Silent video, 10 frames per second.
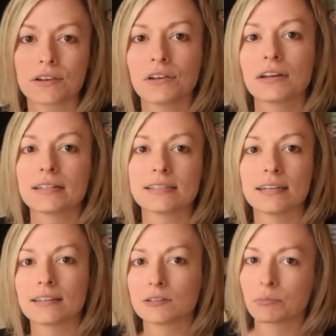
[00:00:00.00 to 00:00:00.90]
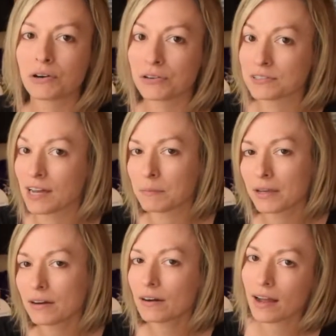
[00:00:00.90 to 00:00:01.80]
you can see in this prototype
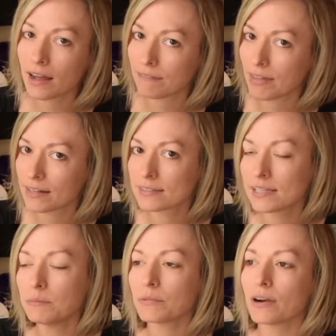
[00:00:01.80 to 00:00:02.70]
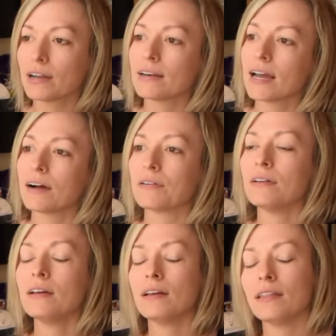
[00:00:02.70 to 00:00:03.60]
here, I have that seam running down
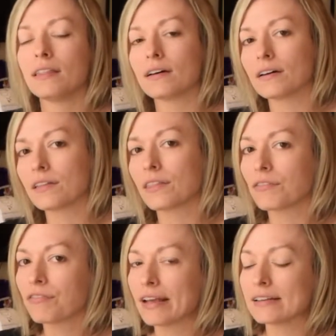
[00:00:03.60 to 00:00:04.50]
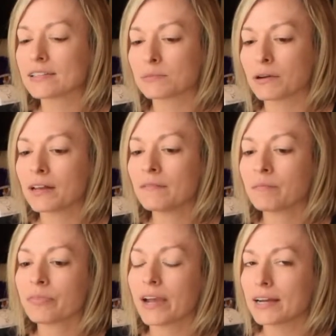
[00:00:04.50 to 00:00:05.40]
the face, but
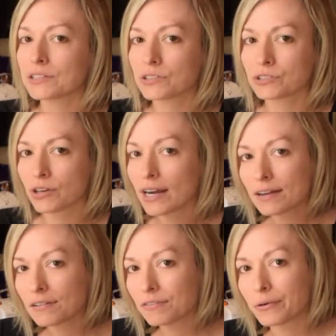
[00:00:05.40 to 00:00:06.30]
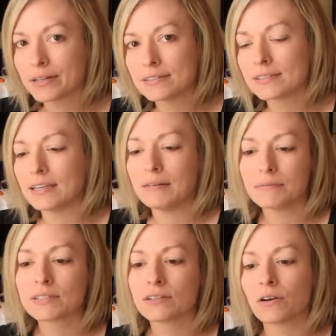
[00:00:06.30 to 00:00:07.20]
I try to avoid
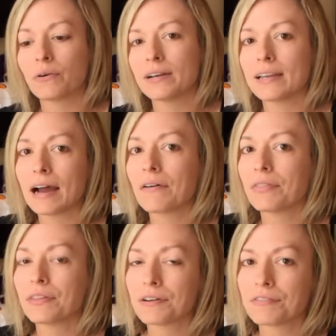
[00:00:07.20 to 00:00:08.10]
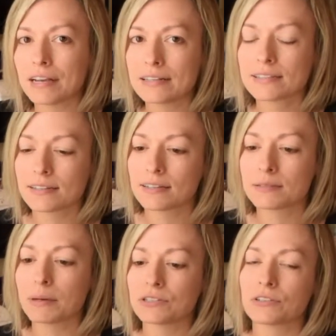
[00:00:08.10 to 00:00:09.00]
seams going down the face,
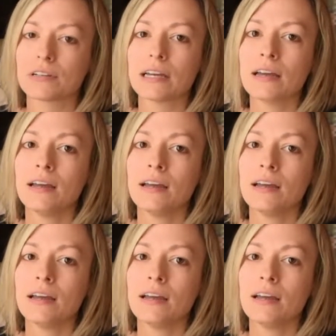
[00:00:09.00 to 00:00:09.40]
especially